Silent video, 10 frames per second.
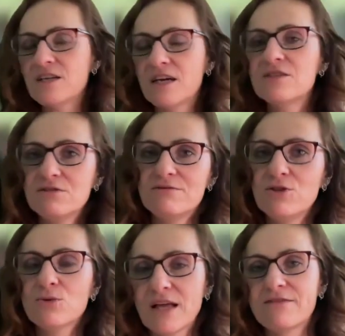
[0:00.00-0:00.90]
and
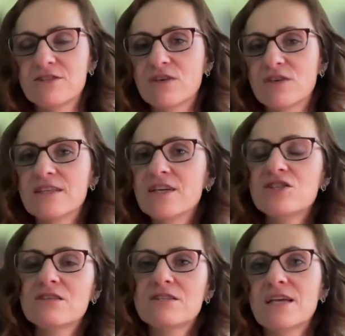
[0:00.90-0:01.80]
you will have the translations,